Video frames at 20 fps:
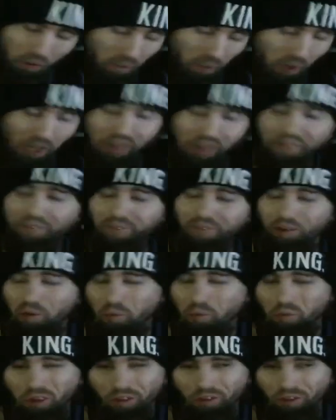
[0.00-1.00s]
away
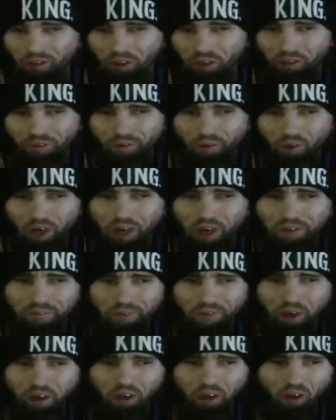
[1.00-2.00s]
from music for a
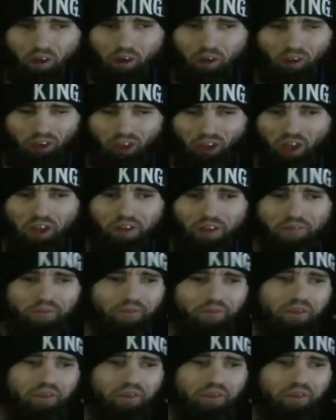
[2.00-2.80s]
very long time,